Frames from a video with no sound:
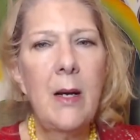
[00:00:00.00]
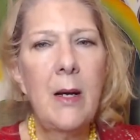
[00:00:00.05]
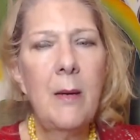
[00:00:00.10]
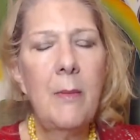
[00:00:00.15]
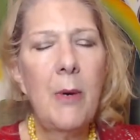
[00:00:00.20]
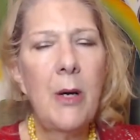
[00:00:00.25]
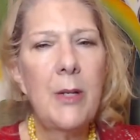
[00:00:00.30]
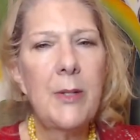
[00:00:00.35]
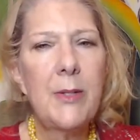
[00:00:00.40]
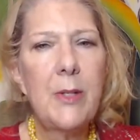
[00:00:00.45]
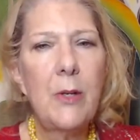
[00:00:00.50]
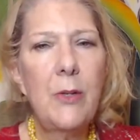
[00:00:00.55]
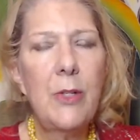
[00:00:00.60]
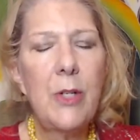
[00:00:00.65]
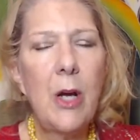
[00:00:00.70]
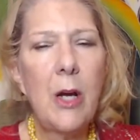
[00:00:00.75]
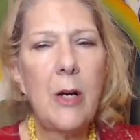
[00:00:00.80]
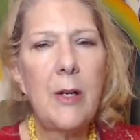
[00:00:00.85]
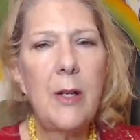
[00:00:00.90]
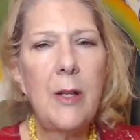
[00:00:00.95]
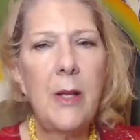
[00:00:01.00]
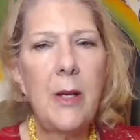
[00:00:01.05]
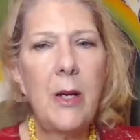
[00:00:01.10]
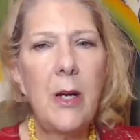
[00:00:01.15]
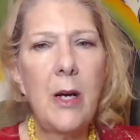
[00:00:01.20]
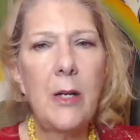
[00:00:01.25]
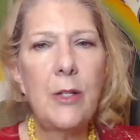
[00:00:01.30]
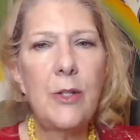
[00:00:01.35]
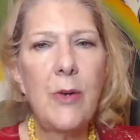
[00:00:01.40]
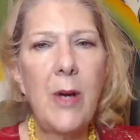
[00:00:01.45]
Also, talk to the
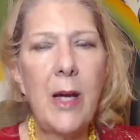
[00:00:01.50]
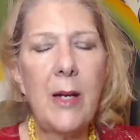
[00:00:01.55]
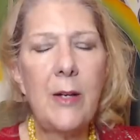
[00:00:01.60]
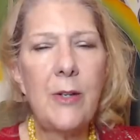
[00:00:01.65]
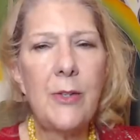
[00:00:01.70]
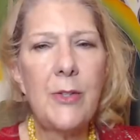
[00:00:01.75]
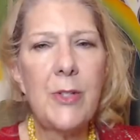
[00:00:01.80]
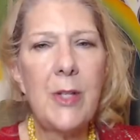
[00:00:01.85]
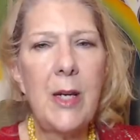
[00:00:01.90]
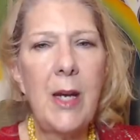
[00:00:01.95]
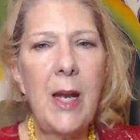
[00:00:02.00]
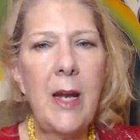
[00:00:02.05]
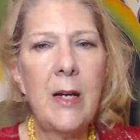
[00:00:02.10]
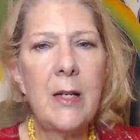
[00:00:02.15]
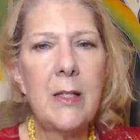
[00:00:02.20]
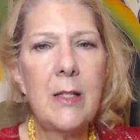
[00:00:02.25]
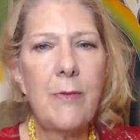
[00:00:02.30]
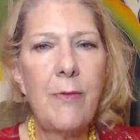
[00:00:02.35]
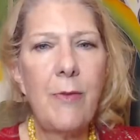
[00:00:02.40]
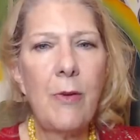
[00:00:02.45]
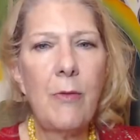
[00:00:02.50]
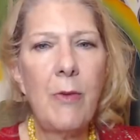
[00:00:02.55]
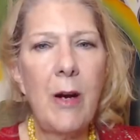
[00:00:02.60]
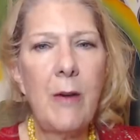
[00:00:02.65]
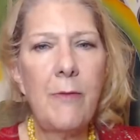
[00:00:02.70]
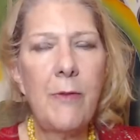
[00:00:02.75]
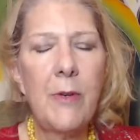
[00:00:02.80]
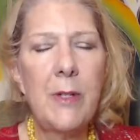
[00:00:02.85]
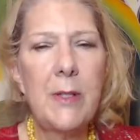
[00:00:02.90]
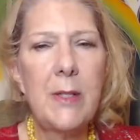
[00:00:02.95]
contractors and ask for
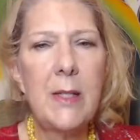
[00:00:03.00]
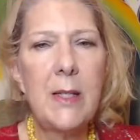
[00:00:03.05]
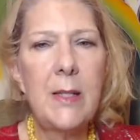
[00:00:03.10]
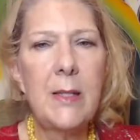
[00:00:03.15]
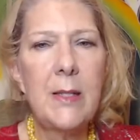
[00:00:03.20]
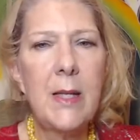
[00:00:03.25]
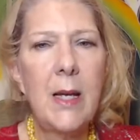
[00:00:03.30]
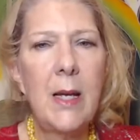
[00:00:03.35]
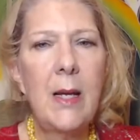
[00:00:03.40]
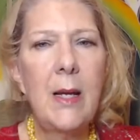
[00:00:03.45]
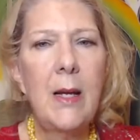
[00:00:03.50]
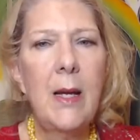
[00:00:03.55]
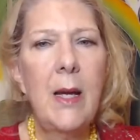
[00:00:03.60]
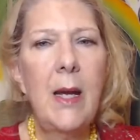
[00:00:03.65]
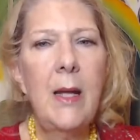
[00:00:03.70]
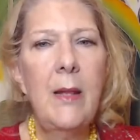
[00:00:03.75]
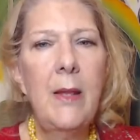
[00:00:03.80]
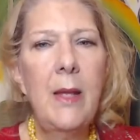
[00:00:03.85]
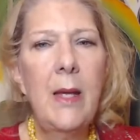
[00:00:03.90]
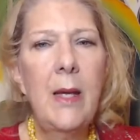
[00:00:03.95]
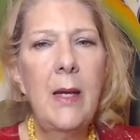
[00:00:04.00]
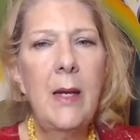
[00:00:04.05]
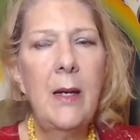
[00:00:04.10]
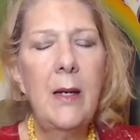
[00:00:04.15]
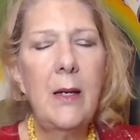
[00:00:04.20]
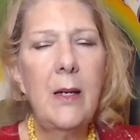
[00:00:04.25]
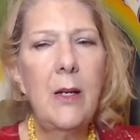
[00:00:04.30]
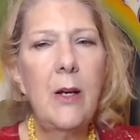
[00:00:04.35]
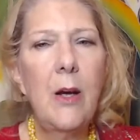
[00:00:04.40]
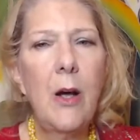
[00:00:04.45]
references, and
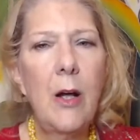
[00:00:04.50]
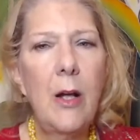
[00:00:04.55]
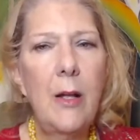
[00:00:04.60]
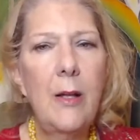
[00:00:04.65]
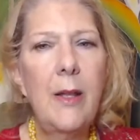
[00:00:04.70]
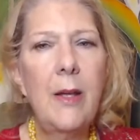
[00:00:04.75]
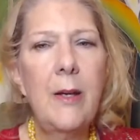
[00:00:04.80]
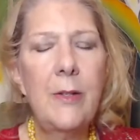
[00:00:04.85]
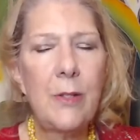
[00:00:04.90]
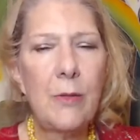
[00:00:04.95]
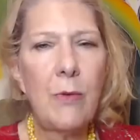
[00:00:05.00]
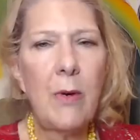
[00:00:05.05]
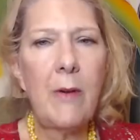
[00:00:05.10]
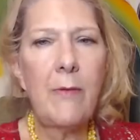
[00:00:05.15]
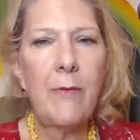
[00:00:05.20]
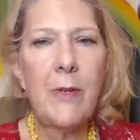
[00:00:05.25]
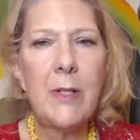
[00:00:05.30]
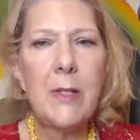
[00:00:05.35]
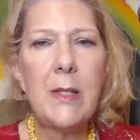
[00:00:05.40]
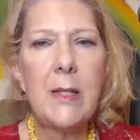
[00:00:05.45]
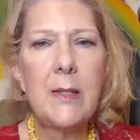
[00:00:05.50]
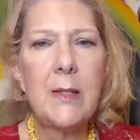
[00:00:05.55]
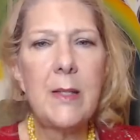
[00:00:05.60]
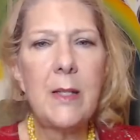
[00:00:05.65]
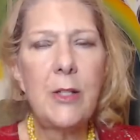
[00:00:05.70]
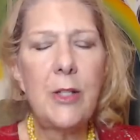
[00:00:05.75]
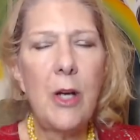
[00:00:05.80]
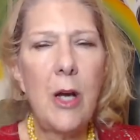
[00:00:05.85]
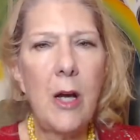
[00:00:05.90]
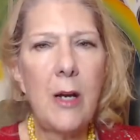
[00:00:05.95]
then call those
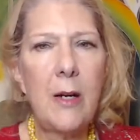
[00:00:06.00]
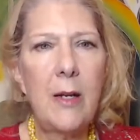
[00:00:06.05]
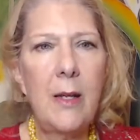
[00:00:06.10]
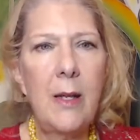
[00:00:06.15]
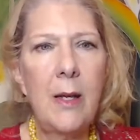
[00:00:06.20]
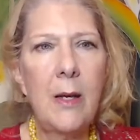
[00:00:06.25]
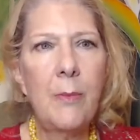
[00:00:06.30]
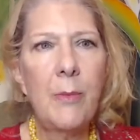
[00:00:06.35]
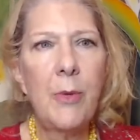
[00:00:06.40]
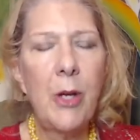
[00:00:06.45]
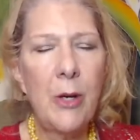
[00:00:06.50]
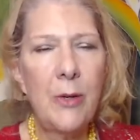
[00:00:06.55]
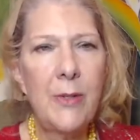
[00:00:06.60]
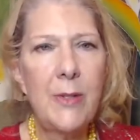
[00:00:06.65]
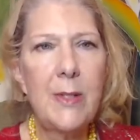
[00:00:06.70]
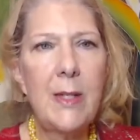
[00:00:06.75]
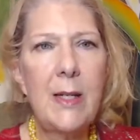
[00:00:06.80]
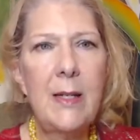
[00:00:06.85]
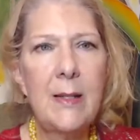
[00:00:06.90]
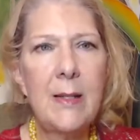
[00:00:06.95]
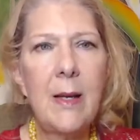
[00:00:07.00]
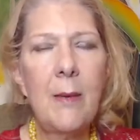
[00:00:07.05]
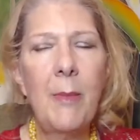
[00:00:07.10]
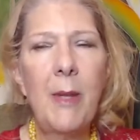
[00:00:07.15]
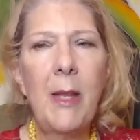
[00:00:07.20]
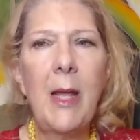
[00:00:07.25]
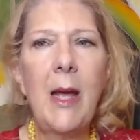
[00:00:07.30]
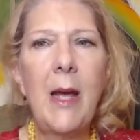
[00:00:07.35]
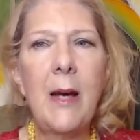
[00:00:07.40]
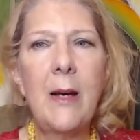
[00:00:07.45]
references and talk to them. Go see
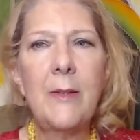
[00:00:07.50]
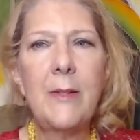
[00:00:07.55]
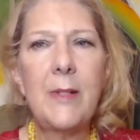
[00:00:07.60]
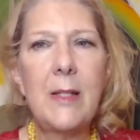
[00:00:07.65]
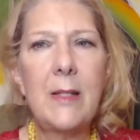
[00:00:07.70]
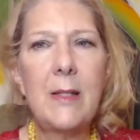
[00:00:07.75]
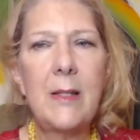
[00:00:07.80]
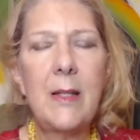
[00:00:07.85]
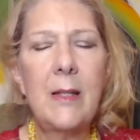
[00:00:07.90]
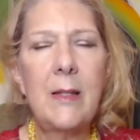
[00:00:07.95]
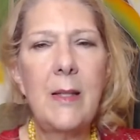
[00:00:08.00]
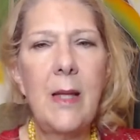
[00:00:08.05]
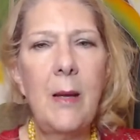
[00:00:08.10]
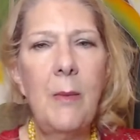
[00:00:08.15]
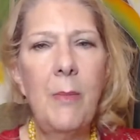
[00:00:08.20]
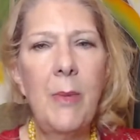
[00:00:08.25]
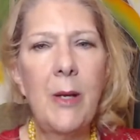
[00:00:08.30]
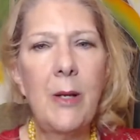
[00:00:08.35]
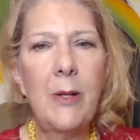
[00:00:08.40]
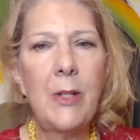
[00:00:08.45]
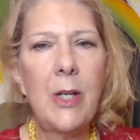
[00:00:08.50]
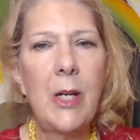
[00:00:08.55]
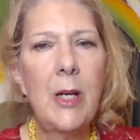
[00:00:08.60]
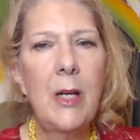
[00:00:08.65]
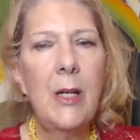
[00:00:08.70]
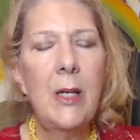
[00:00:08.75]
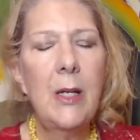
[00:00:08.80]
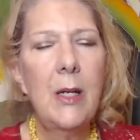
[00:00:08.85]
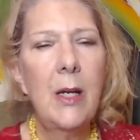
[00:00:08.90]
some of the houses that they built.